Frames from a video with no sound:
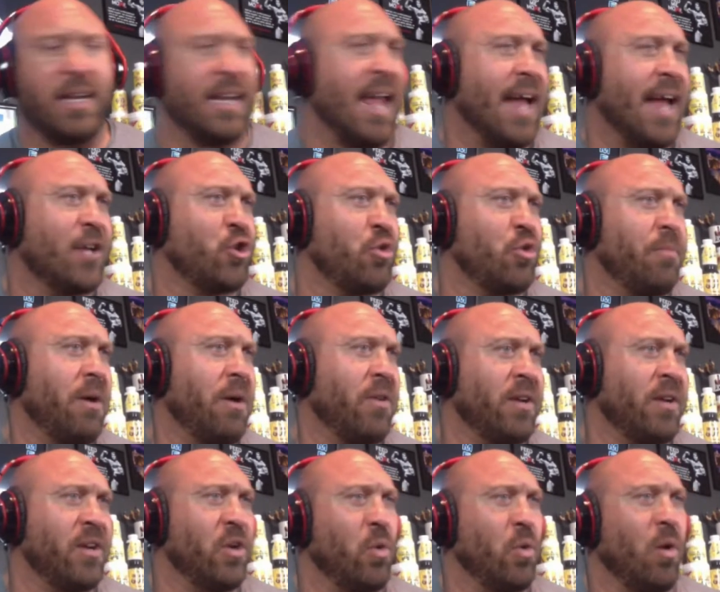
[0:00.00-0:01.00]
and cashew
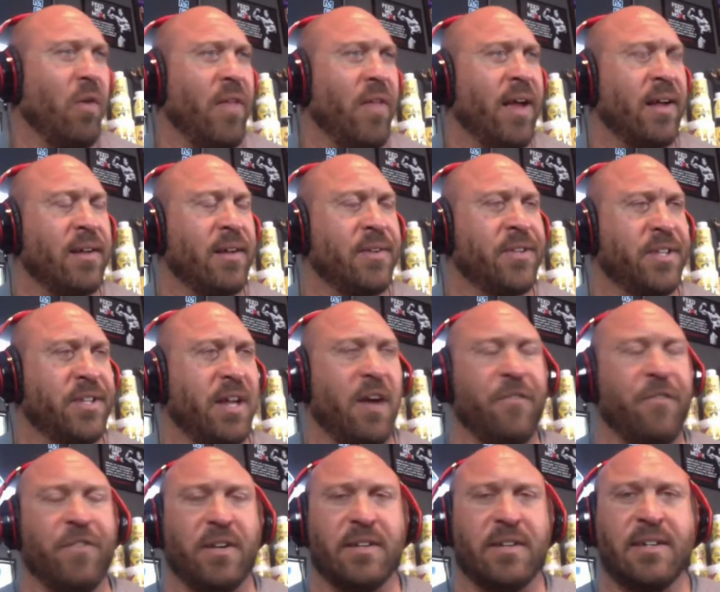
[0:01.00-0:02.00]
milk and do all that good
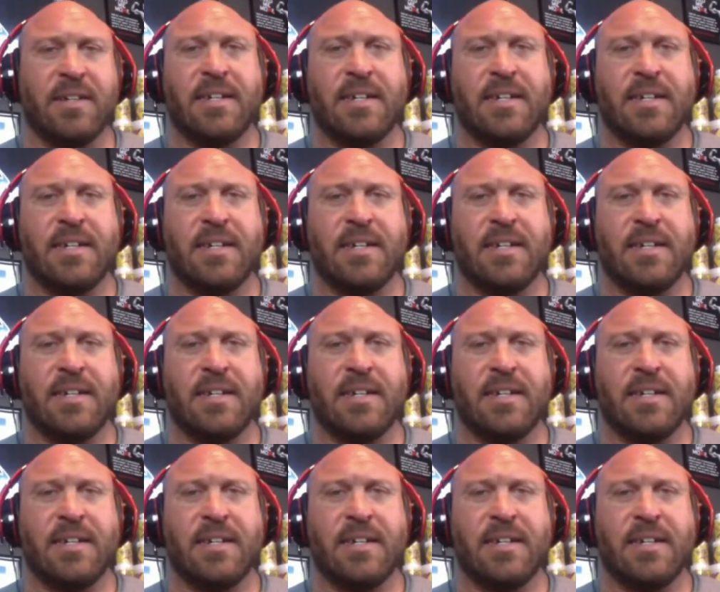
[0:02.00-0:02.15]
stuff. And